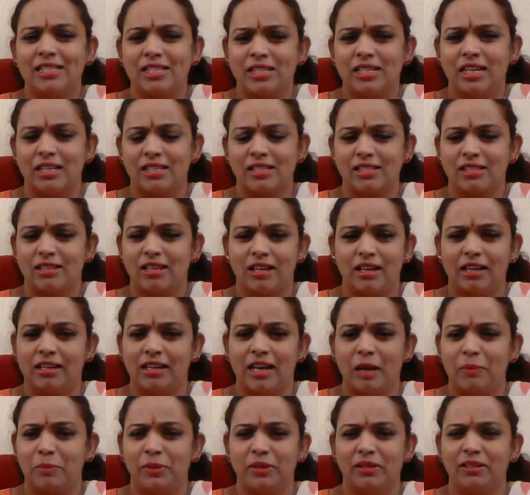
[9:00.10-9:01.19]
does
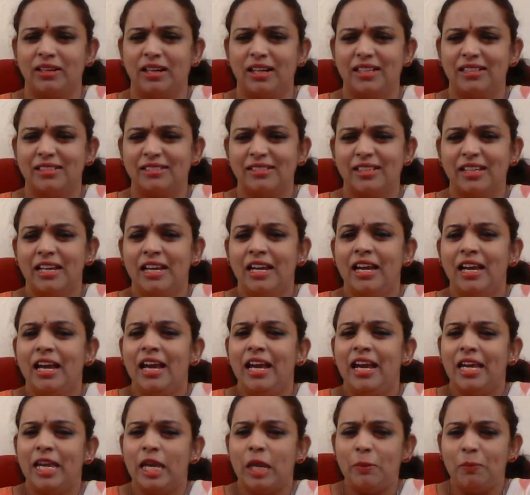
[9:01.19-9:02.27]
happen, guys?
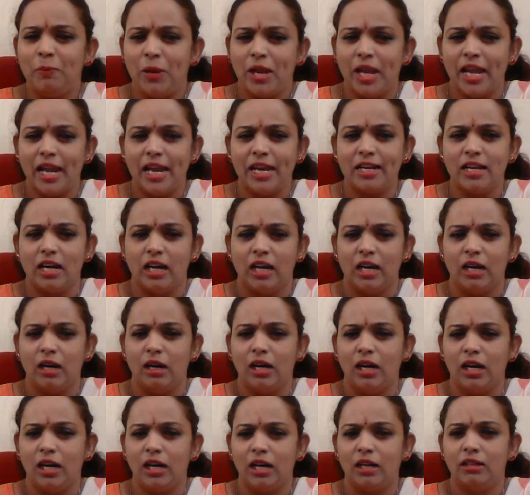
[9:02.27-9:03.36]
He played
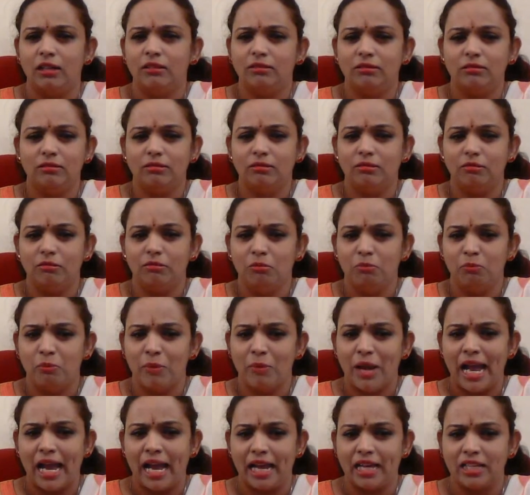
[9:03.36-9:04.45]
a
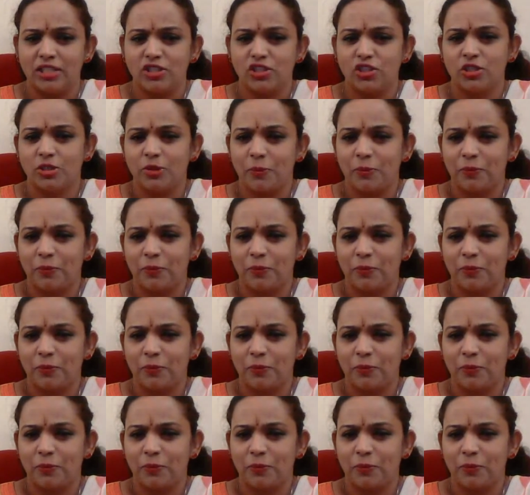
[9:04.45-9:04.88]
match